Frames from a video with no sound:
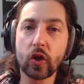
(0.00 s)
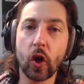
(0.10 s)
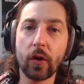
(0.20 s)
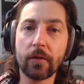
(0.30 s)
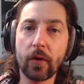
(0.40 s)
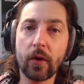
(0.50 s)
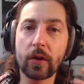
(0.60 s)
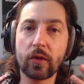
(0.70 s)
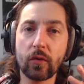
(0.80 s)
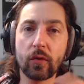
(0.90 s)

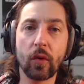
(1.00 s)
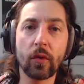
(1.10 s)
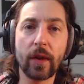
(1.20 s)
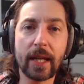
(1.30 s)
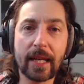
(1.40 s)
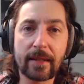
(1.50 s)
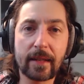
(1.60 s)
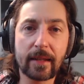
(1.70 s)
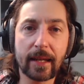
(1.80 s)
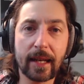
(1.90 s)
convert your already
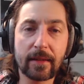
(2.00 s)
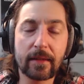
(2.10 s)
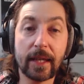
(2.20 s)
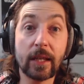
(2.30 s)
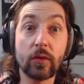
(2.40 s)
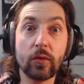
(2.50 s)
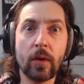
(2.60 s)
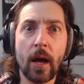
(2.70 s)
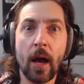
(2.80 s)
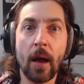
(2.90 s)
existing lenses into
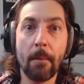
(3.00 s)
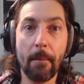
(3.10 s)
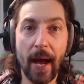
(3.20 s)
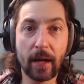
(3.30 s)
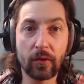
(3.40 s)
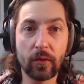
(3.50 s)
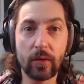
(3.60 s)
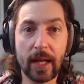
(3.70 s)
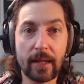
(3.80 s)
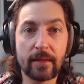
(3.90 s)
macro
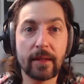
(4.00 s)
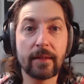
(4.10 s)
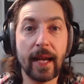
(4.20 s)
lenses.